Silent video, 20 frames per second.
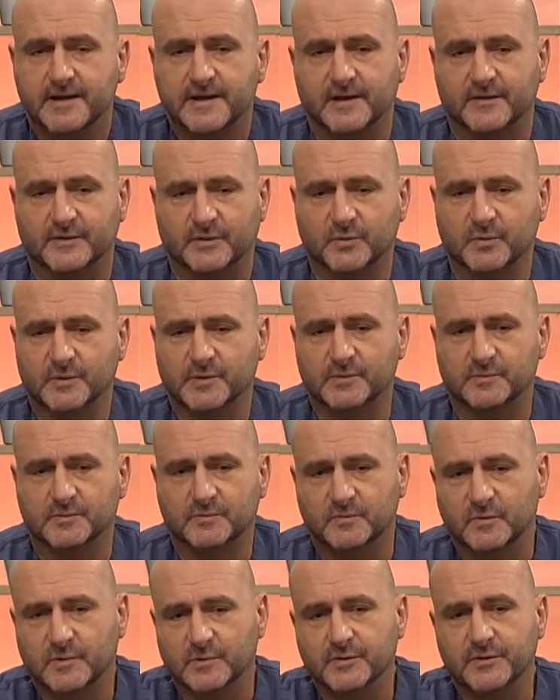Yeah, so we'll,
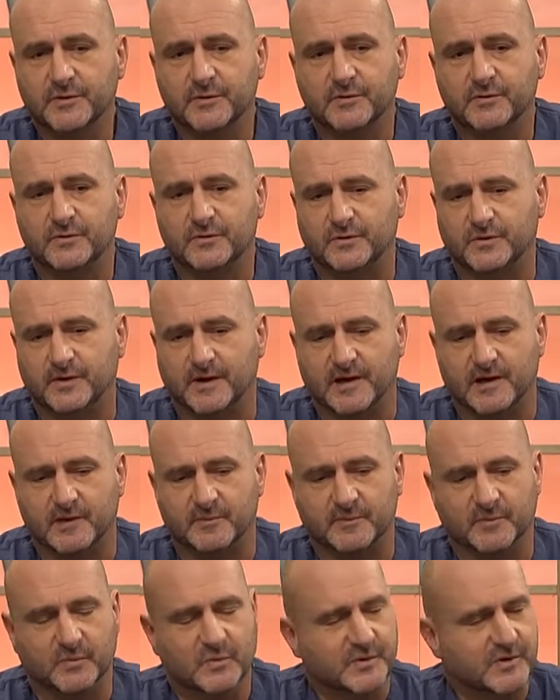we'll, use,
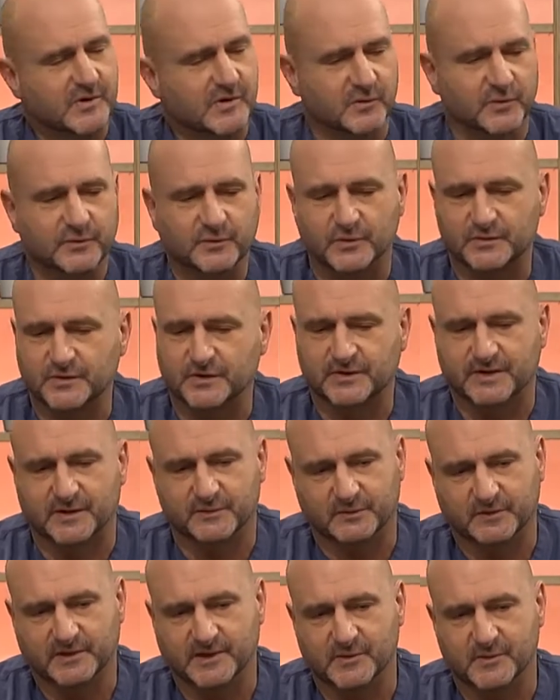um, we've got all sorts of
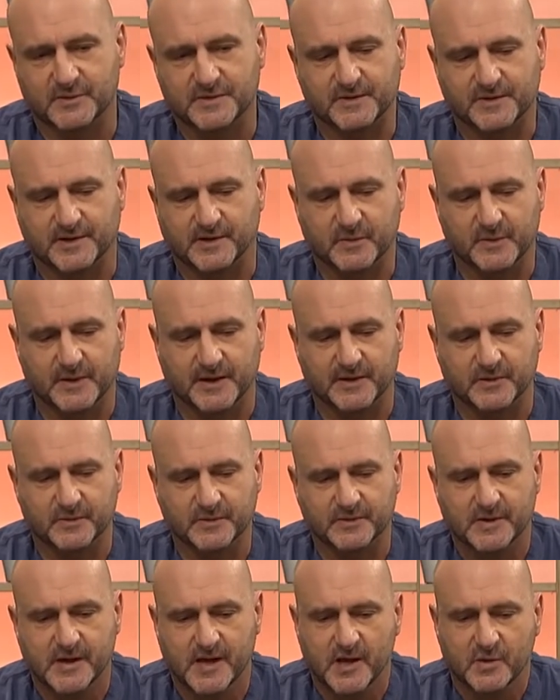stuff really when you think about it.
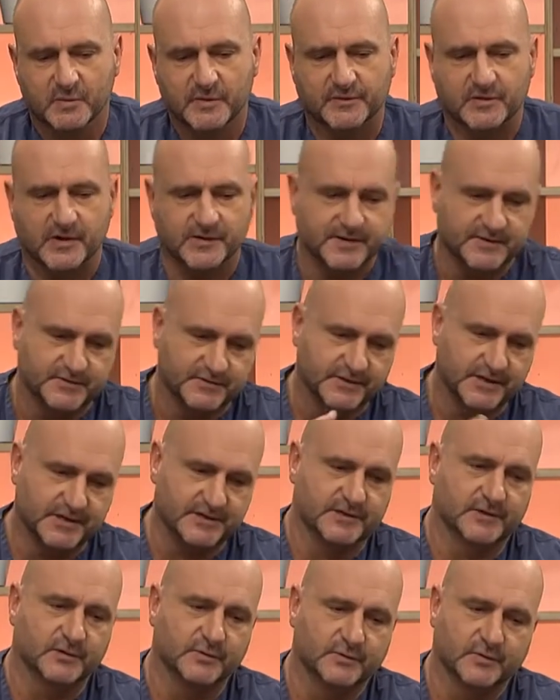We, have got the
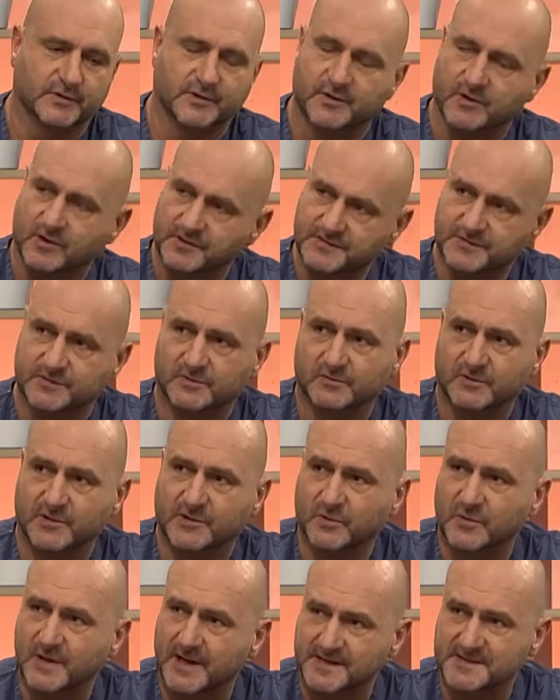traditional sort of
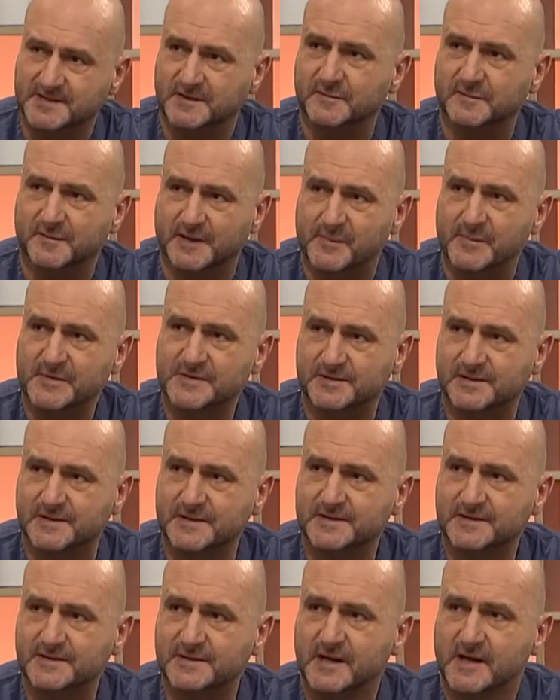non-steroidal
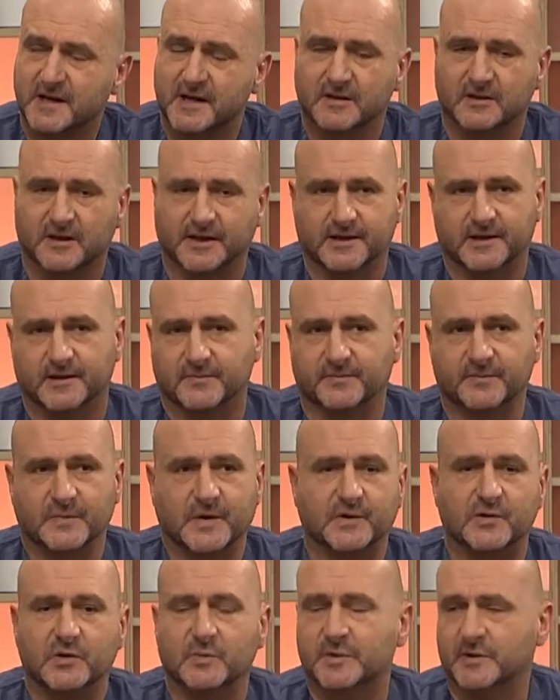anti-inflammatories, like a,
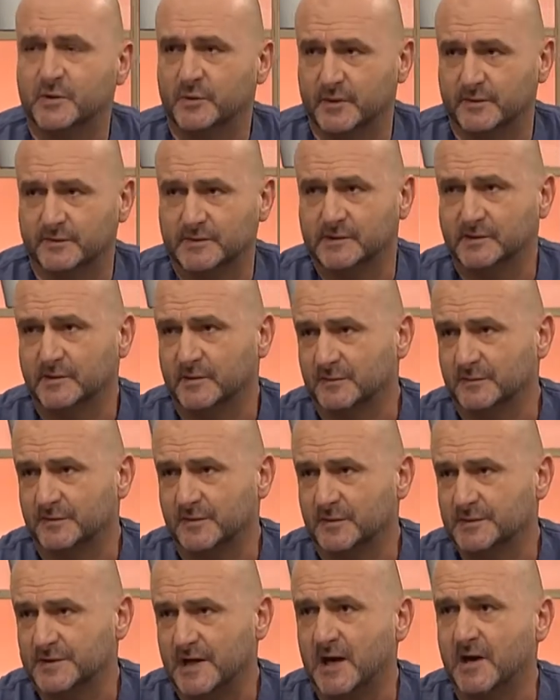a, human equivalent of
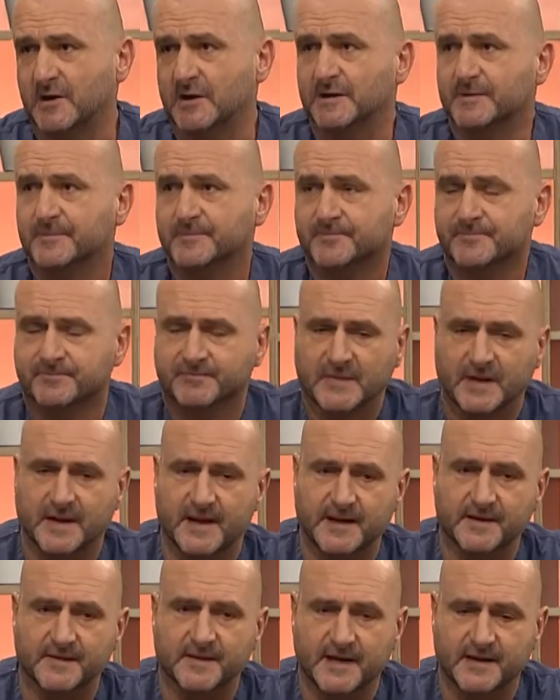Voltaren, mm -hmm.
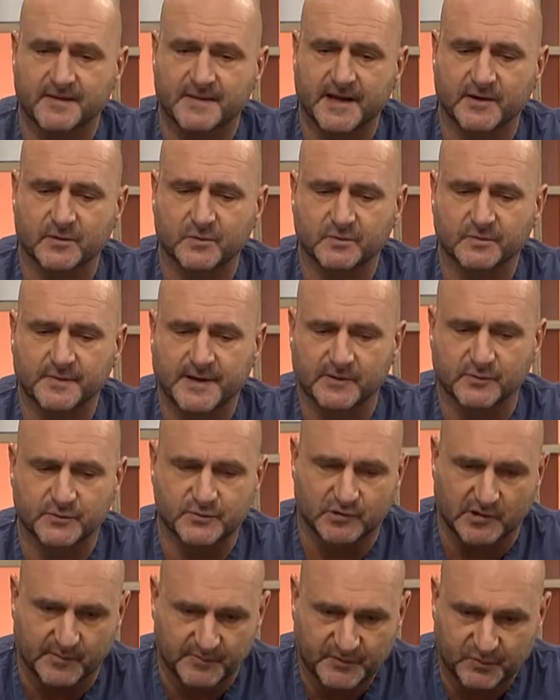and, and that'll, that'll
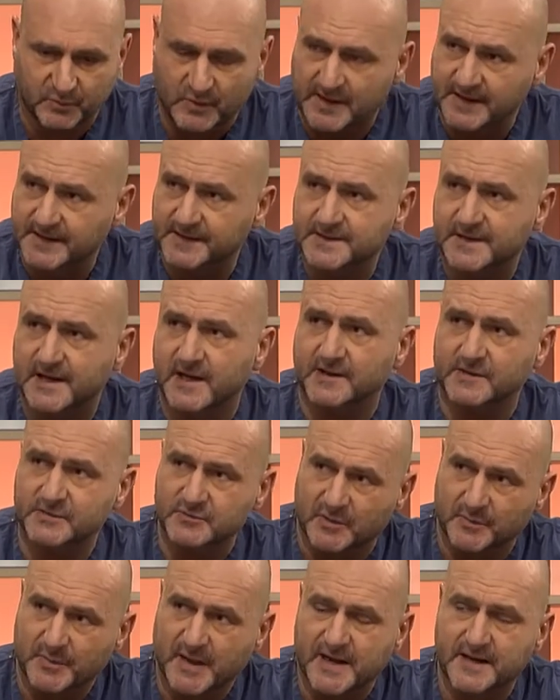drop swelling down and
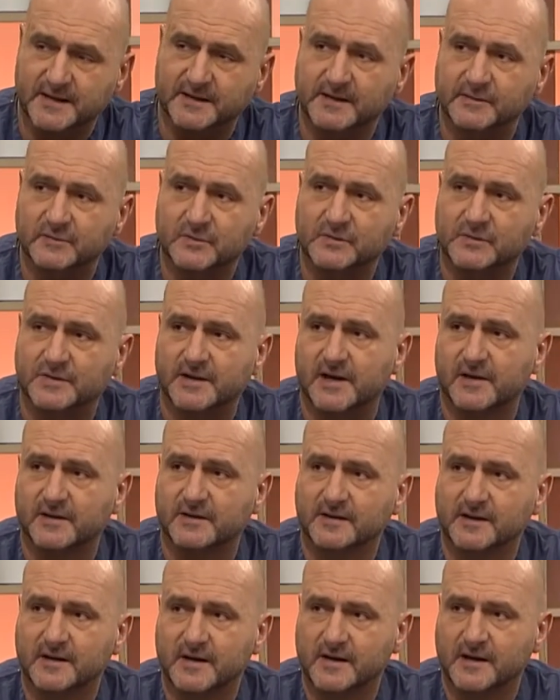drop pain levels
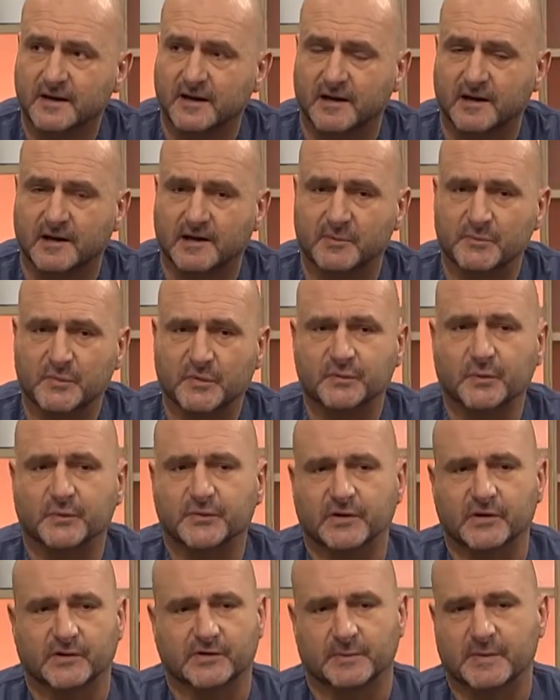down. Um, we've
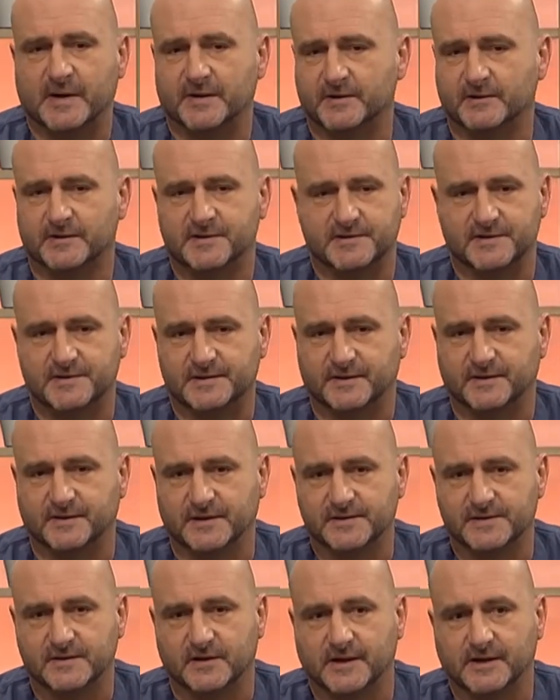also got some other interesting
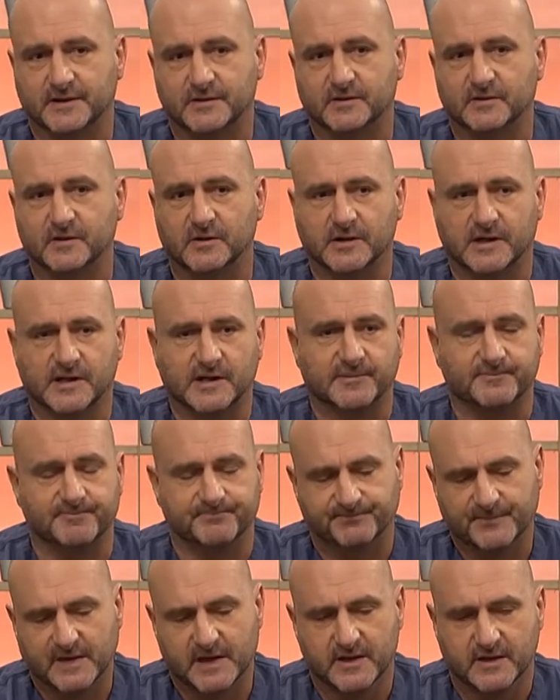things like
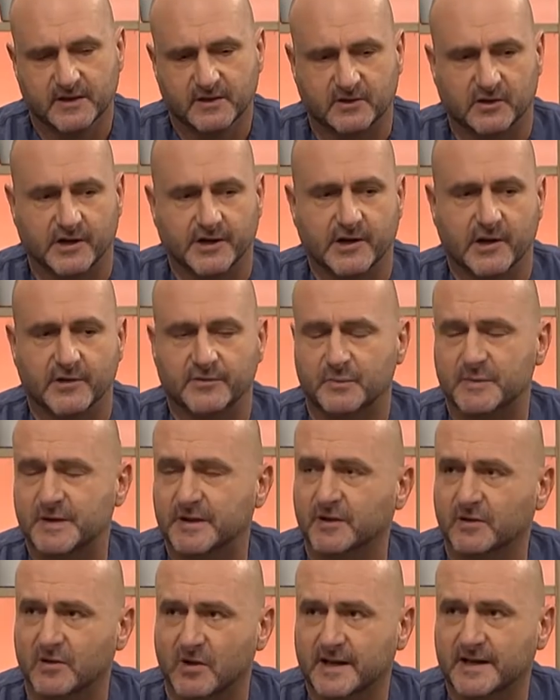um,
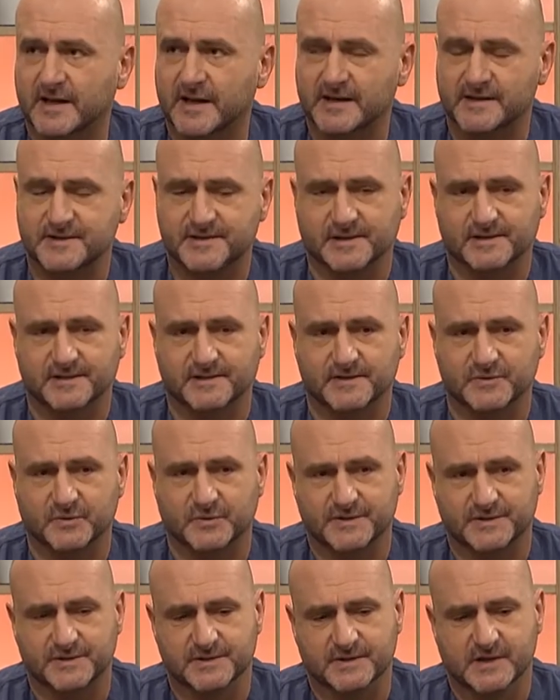glycosaminoglycan injections,
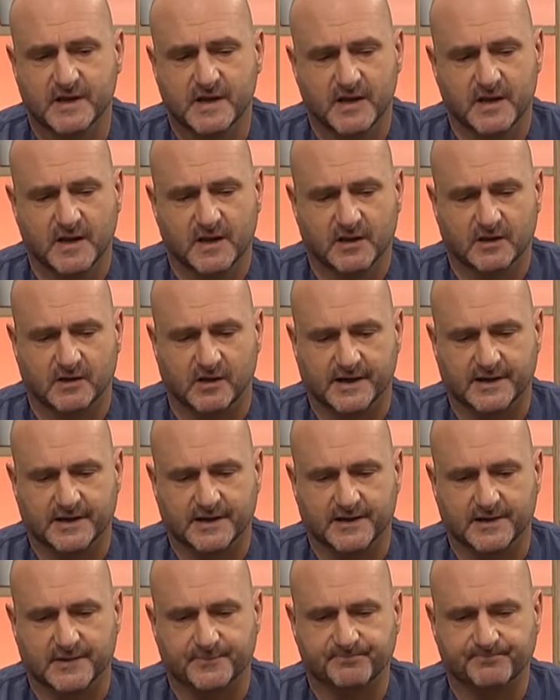which is
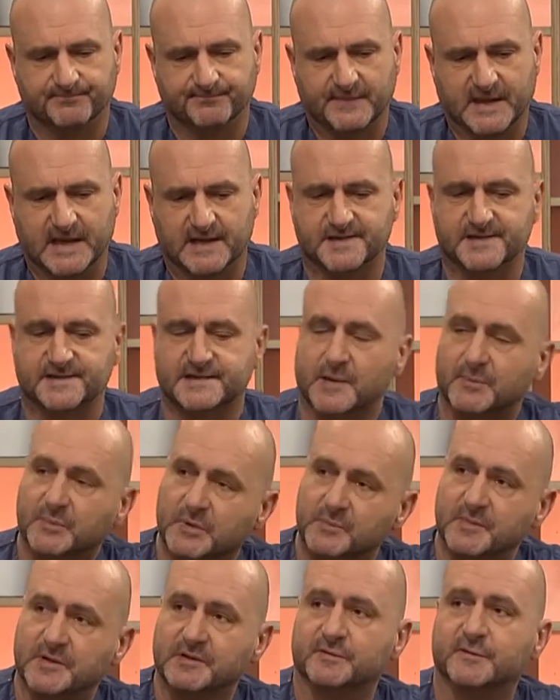like a, a
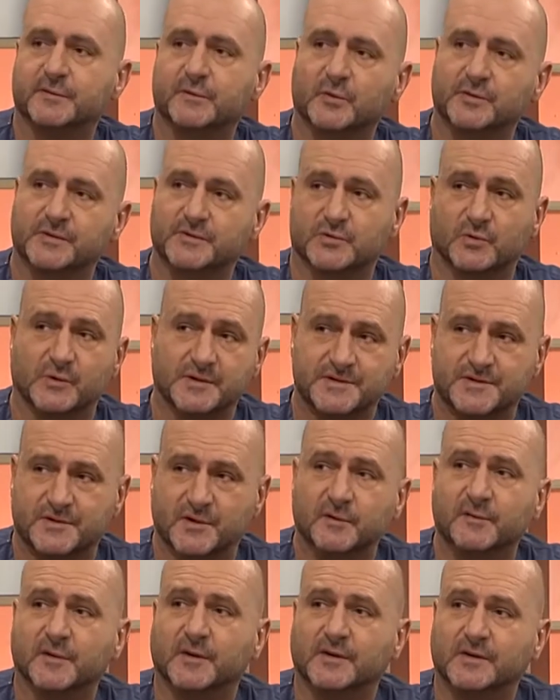supplement for the joint
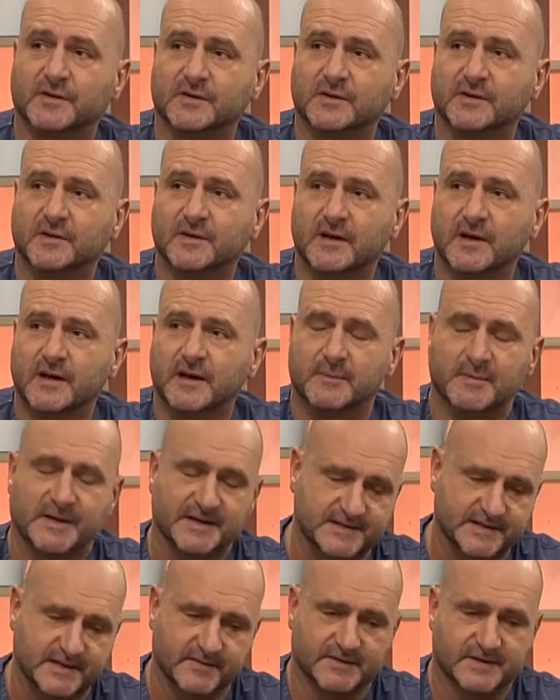surface but
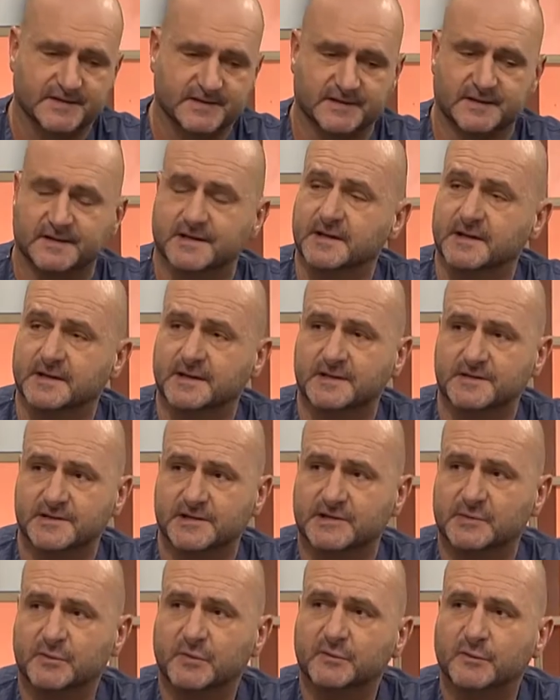it's given as an, an
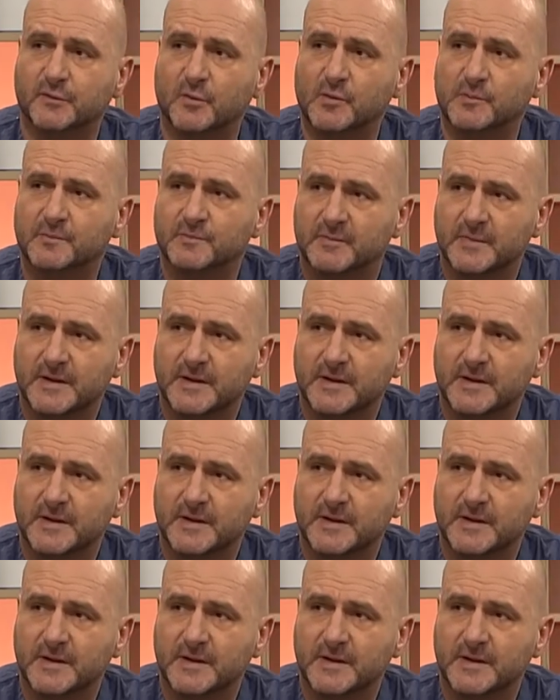injectable form.